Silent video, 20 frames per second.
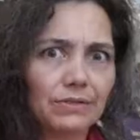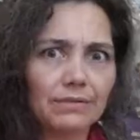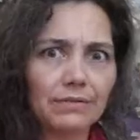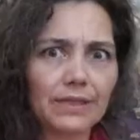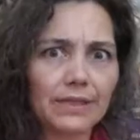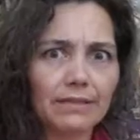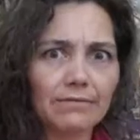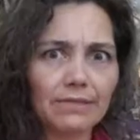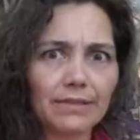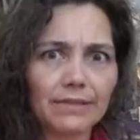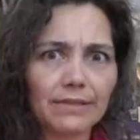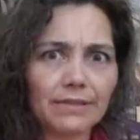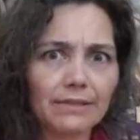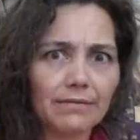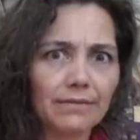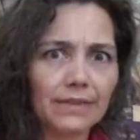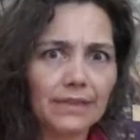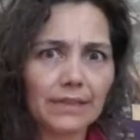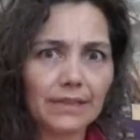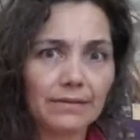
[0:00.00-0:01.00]
survive
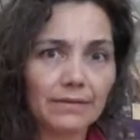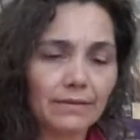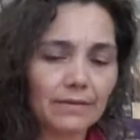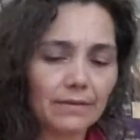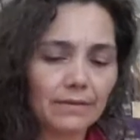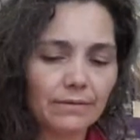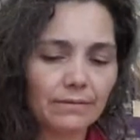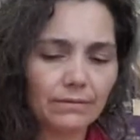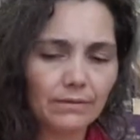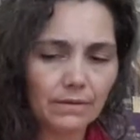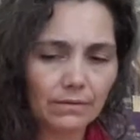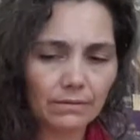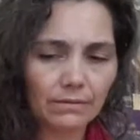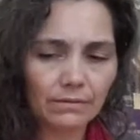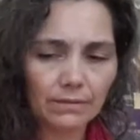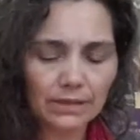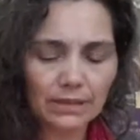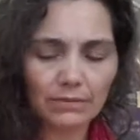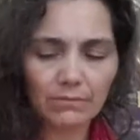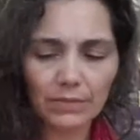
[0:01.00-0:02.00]
without the other. You know
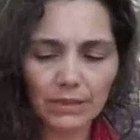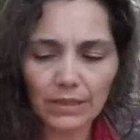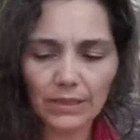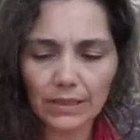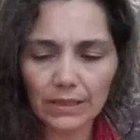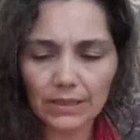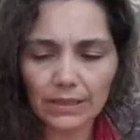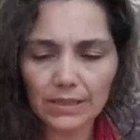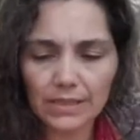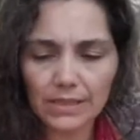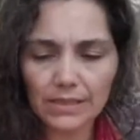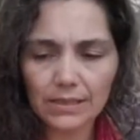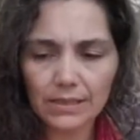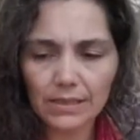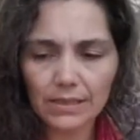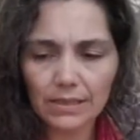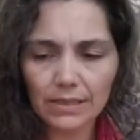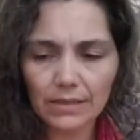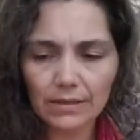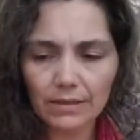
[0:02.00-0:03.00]
what I mean? It's,
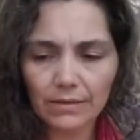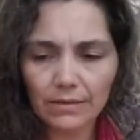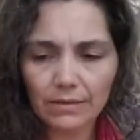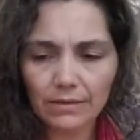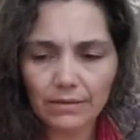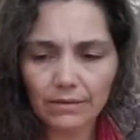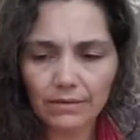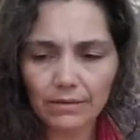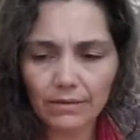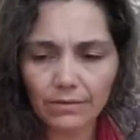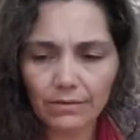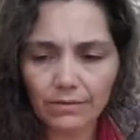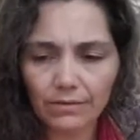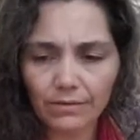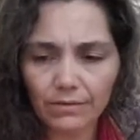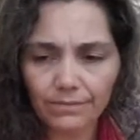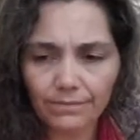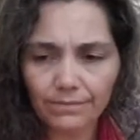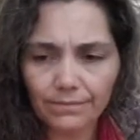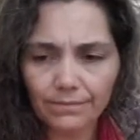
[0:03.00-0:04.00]
you
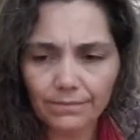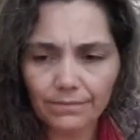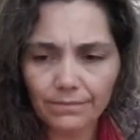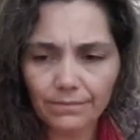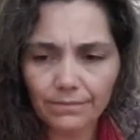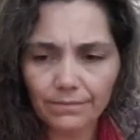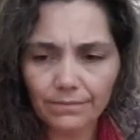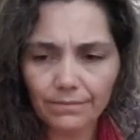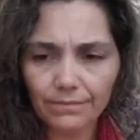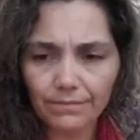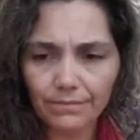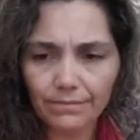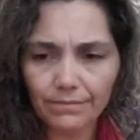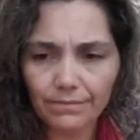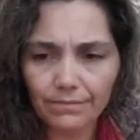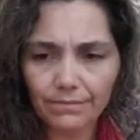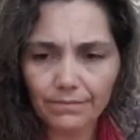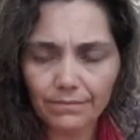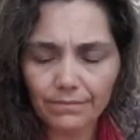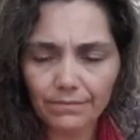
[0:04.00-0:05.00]
know,
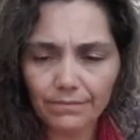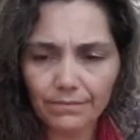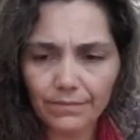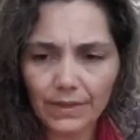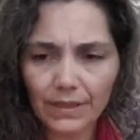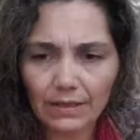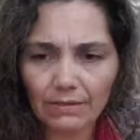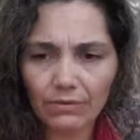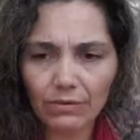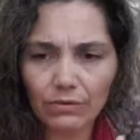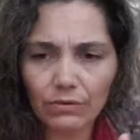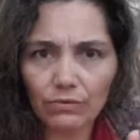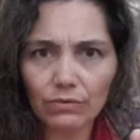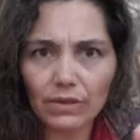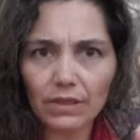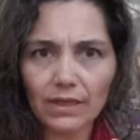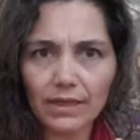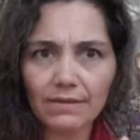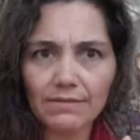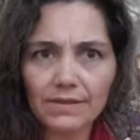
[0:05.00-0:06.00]
you have your
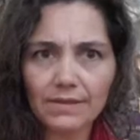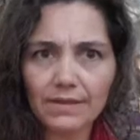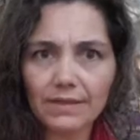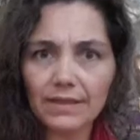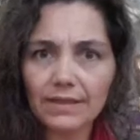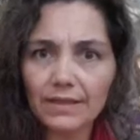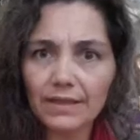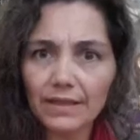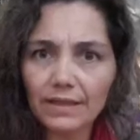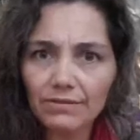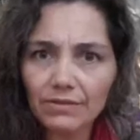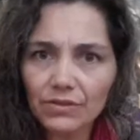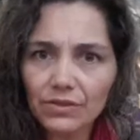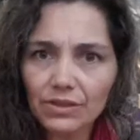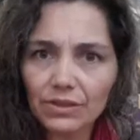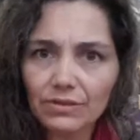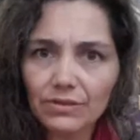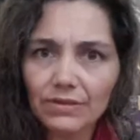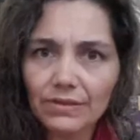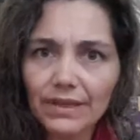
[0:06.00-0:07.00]
own lives and then the life you
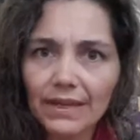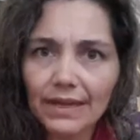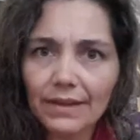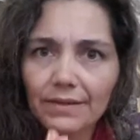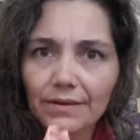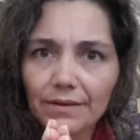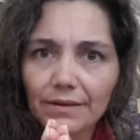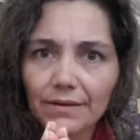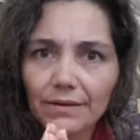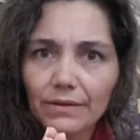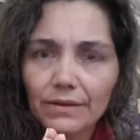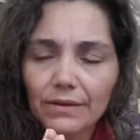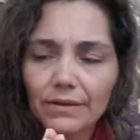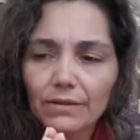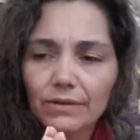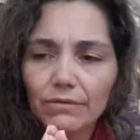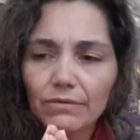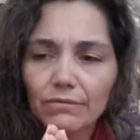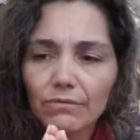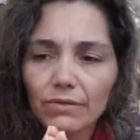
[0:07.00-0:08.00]
share together
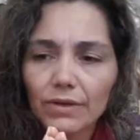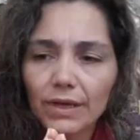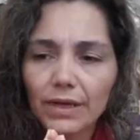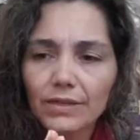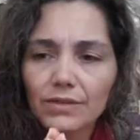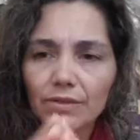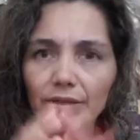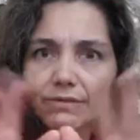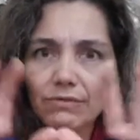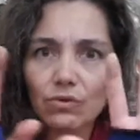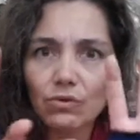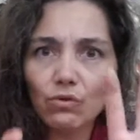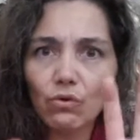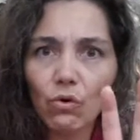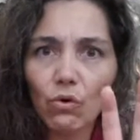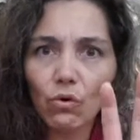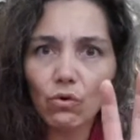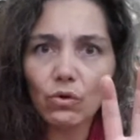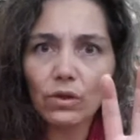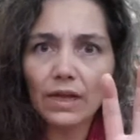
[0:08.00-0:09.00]
right? So you have
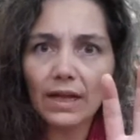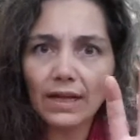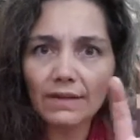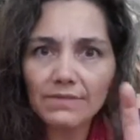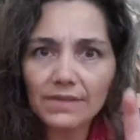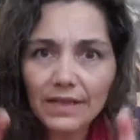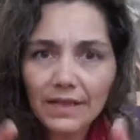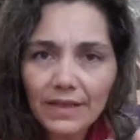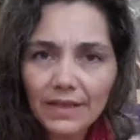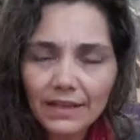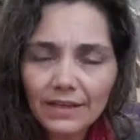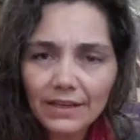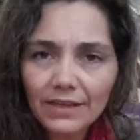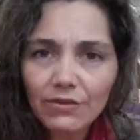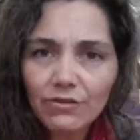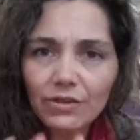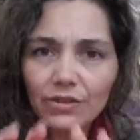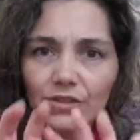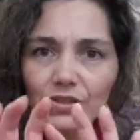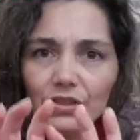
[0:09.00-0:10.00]
two whole lives.
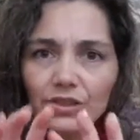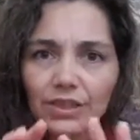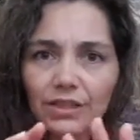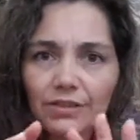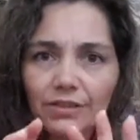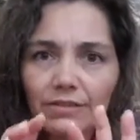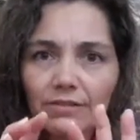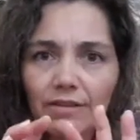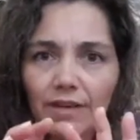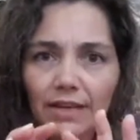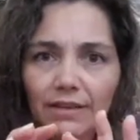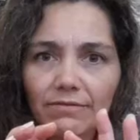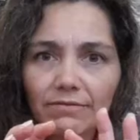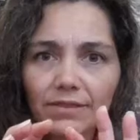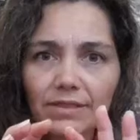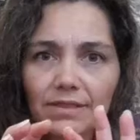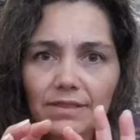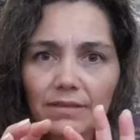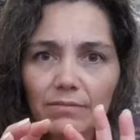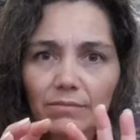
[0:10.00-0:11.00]
Then you can share your life
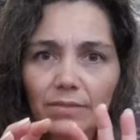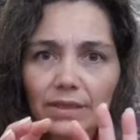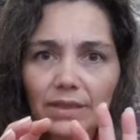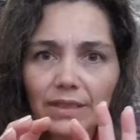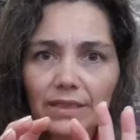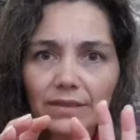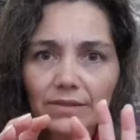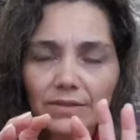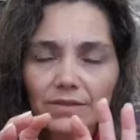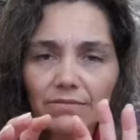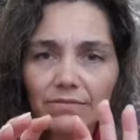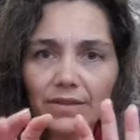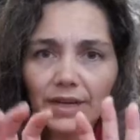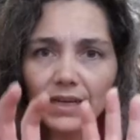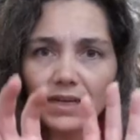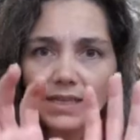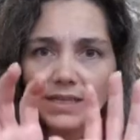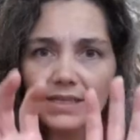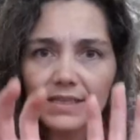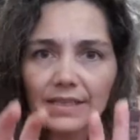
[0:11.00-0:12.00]
with somebody else,
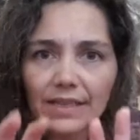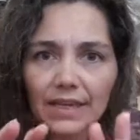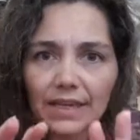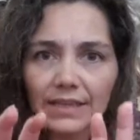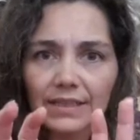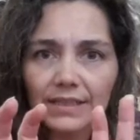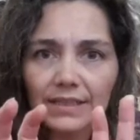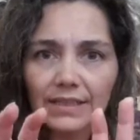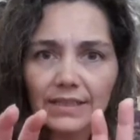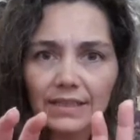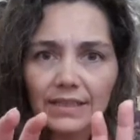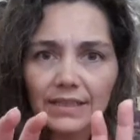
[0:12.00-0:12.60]
right? It's that